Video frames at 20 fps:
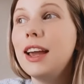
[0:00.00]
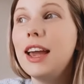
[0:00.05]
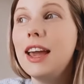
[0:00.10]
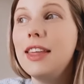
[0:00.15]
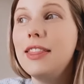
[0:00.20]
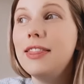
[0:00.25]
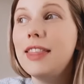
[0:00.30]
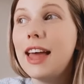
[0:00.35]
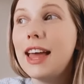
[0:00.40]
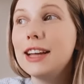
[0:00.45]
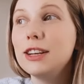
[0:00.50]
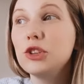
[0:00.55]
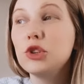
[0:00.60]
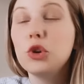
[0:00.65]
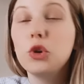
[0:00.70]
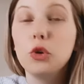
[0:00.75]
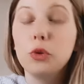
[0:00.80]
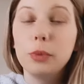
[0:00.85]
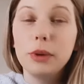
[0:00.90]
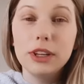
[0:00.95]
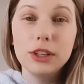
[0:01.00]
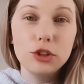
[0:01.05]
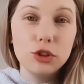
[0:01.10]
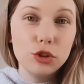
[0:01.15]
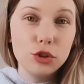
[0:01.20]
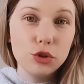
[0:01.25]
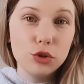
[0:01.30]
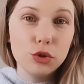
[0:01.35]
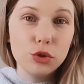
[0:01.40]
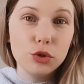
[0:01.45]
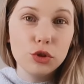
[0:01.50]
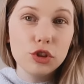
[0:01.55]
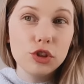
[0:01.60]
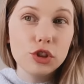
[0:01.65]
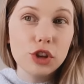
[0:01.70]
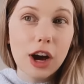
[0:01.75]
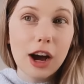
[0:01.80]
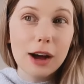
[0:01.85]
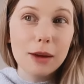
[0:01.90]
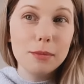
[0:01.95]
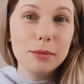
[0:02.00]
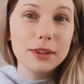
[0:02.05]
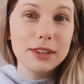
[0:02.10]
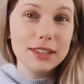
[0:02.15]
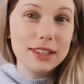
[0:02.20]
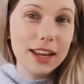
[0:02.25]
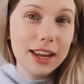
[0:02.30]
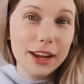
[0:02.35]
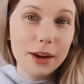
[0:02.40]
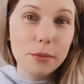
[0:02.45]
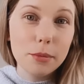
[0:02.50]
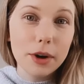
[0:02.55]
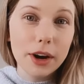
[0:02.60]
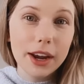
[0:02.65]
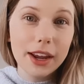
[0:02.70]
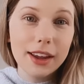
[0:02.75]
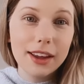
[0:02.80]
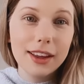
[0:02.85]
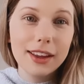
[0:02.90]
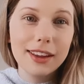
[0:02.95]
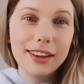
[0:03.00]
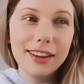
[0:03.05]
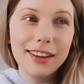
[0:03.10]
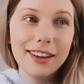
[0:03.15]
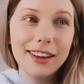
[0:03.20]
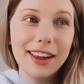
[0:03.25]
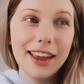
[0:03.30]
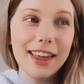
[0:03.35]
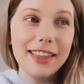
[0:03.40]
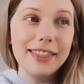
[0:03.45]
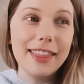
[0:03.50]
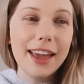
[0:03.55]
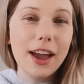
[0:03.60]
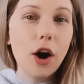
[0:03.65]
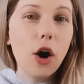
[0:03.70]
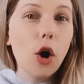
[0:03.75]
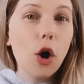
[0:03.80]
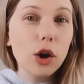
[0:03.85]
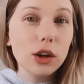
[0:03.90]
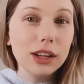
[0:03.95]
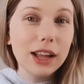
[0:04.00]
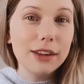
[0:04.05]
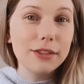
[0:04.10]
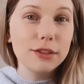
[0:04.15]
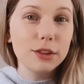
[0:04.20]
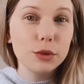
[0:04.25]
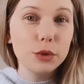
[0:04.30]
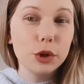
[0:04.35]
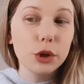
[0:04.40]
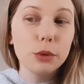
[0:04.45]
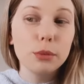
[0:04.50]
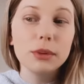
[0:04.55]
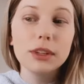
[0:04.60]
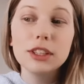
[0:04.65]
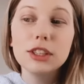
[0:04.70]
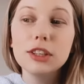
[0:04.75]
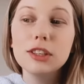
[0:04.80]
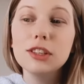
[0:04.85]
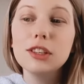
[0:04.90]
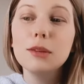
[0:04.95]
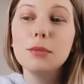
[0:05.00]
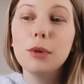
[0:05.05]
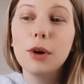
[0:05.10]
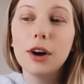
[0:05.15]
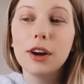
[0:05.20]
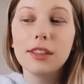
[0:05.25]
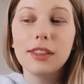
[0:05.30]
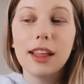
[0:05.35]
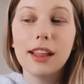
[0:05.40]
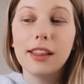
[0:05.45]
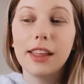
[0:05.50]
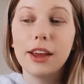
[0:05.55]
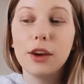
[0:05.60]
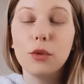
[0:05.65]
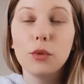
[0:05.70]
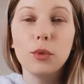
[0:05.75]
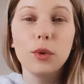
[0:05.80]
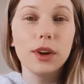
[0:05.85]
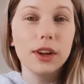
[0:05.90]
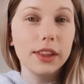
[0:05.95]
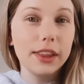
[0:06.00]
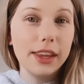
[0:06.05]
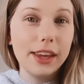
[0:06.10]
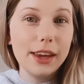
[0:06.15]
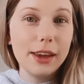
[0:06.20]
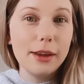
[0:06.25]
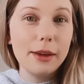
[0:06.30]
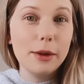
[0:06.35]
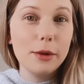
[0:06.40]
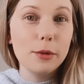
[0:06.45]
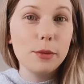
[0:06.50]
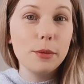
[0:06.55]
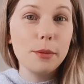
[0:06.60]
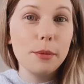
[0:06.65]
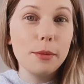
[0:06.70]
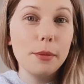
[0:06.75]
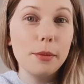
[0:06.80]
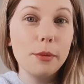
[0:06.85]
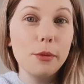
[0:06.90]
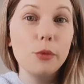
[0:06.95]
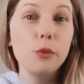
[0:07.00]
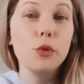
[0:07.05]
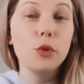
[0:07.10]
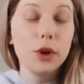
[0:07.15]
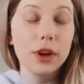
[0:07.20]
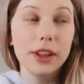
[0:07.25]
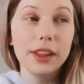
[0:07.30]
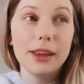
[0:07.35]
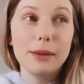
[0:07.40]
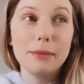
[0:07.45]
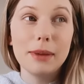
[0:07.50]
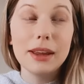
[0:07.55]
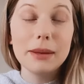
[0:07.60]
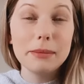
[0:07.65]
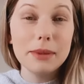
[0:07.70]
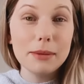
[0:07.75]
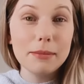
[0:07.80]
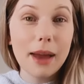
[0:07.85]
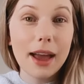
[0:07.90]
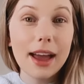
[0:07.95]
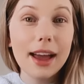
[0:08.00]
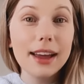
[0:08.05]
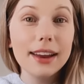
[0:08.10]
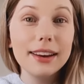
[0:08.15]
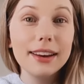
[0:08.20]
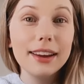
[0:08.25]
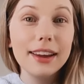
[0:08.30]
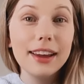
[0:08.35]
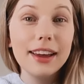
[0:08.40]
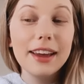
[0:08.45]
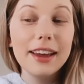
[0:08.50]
and then told me to stop and take a break. And they all left the room. This is the part that like really, really made me mad